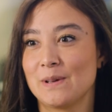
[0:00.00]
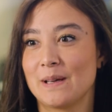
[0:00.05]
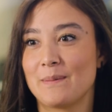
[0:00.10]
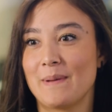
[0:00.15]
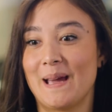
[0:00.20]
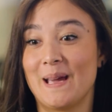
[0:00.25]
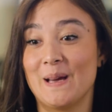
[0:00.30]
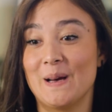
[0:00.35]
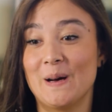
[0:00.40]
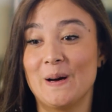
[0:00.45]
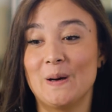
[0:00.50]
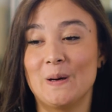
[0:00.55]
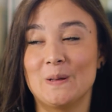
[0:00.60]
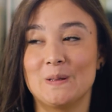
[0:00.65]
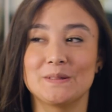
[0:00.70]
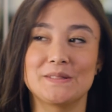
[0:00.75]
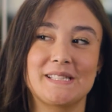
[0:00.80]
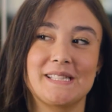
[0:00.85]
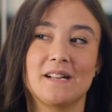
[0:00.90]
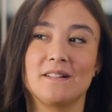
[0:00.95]
doing my
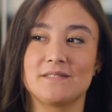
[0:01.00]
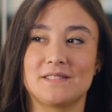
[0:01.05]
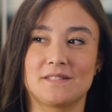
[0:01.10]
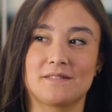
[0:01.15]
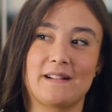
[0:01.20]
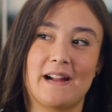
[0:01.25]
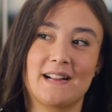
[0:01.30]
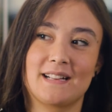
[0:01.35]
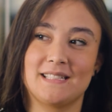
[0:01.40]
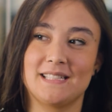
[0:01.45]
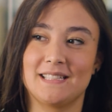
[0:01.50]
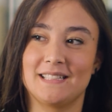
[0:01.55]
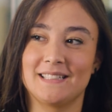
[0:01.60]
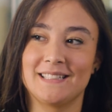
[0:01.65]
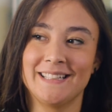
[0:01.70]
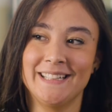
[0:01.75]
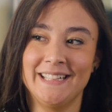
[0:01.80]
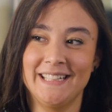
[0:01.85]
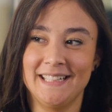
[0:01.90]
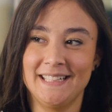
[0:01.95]
own
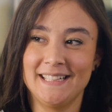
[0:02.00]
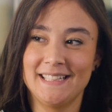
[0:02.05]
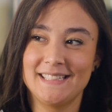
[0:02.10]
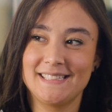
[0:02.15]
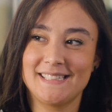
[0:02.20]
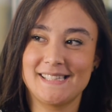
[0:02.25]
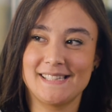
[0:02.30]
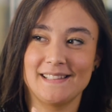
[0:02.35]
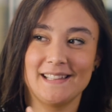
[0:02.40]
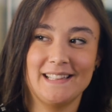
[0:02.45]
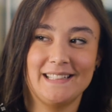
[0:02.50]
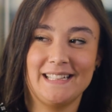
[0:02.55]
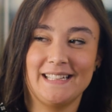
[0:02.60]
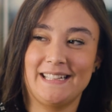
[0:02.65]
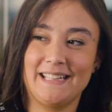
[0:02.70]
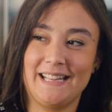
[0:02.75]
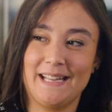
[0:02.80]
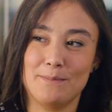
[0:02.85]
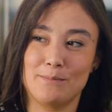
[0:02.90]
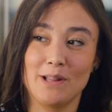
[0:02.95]
self-directed
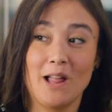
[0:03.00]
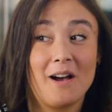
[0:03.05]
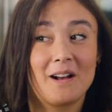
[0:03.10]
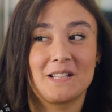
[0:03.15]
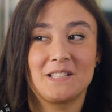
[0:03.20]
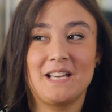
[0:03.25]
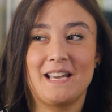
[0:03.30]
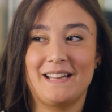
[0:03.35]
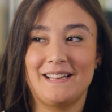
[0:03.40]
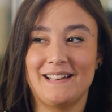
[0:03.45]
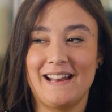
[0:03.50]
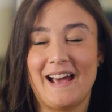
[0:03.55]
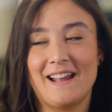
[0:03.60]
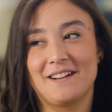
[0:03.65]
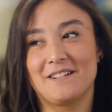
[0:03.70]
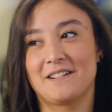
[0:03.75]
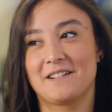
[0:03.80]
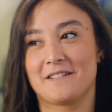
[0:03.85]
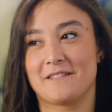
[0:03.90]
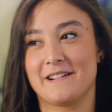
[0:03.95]
Solidity blockchain
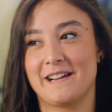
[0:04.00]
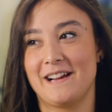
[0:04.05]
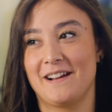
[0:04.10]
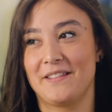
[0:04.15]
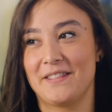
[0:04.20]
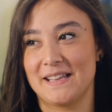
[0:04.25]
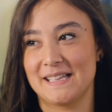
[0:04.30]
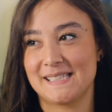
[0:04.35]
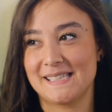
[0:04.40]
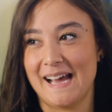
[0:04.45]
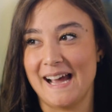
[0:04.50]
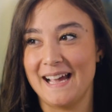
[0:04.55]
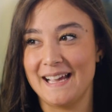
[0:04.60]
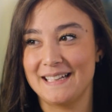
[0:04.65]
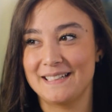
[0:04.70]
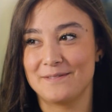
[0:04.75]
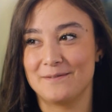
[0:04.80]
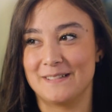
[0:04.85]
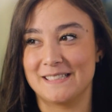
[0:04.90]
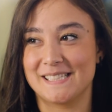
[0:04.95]
nano degree on the
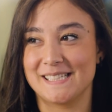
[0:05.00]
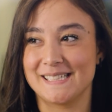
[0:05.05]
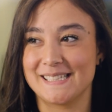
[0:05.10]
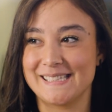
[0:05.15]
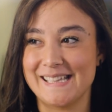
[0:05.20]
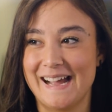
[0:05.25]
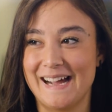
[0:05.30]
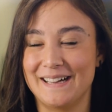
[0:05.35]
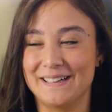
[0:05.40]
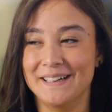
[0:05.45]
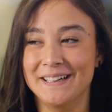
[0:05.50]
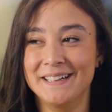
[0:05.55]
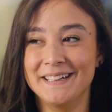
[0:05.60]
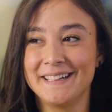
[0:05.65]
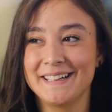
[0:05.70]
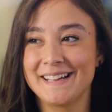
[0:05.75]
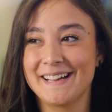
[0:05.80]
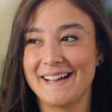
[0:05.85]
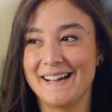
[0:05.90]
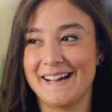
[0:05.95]
side, which is now
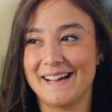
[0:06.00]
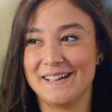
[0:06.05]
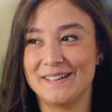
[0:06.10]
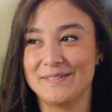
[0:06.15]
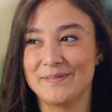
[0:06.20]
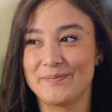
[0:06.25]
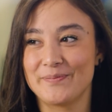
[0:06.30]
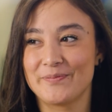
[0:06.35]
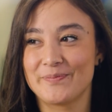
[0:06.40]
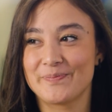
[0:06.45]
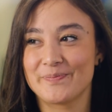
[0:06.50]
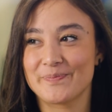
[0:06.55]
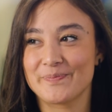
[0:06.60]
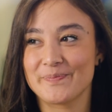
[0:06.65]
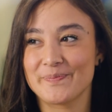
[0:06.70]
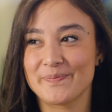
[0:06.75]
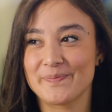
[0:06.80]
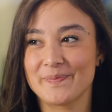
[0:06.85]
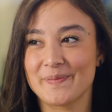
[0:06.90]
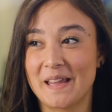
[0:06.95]
um,
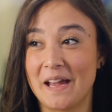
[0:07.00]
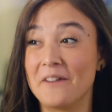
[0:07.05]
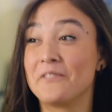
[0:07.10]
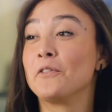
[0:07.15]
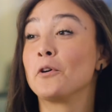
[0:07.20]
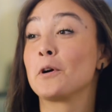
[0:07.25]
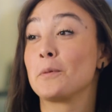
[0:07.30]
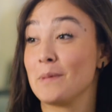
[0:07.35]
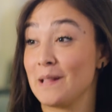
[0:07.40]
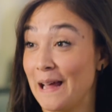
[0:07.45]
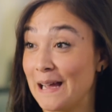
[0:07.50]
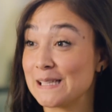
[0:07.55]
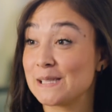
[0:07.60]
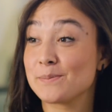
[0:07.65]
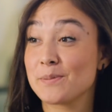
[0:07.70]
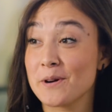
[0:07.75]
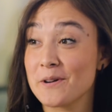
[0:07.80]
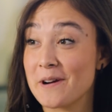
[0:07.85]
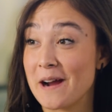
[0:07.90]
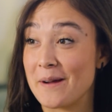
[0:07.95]
a
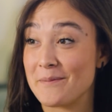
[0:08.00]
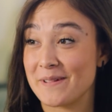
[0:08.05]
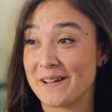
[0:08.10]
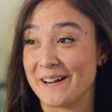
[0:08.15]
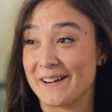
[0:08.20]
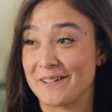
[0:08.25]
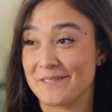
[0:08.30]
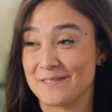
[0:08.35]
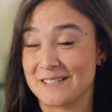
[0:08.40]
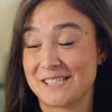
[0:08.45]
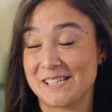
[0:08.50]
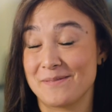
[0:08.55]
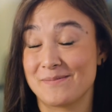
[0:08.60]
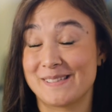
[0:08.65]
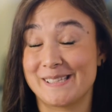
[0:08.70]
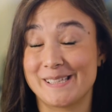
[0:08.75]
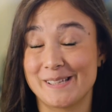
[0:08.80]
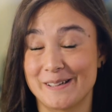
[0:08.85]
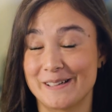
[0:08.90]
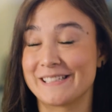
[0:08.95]
formalized program here, which I'm
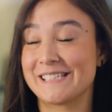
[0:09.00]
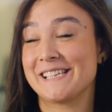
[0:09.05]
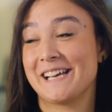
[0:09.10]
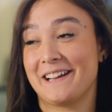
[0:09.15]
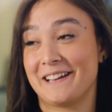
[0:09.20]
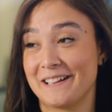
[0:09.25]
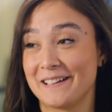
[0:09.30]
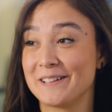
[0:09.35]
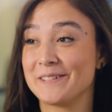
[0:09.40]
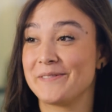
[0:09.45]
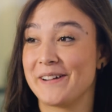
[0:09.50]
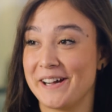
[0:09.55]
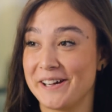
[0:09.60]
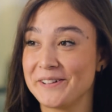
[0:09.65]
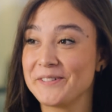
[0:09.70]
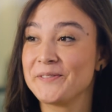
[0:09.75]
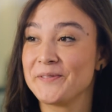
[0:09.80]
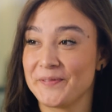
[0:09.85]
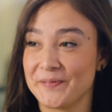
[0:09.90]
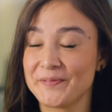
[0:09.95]
so excited
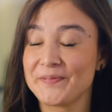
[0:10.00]
about.